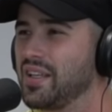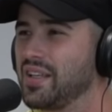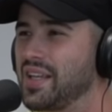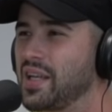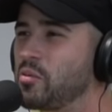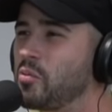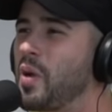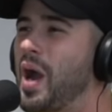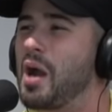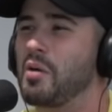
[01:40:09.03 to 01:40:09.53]

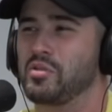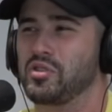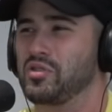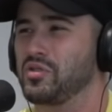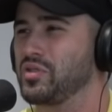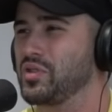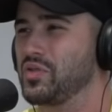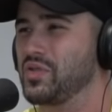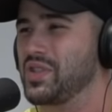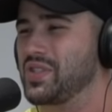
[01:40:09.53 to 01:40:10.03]
Like, why would yeah.
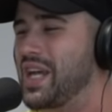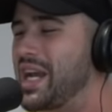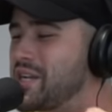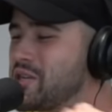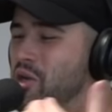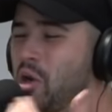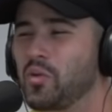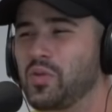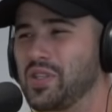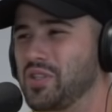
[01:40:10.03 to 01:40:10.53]
you do this? I
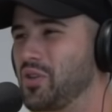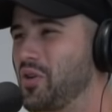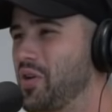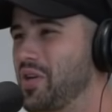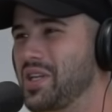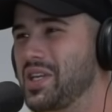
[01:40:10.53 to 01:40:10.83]
know these aren't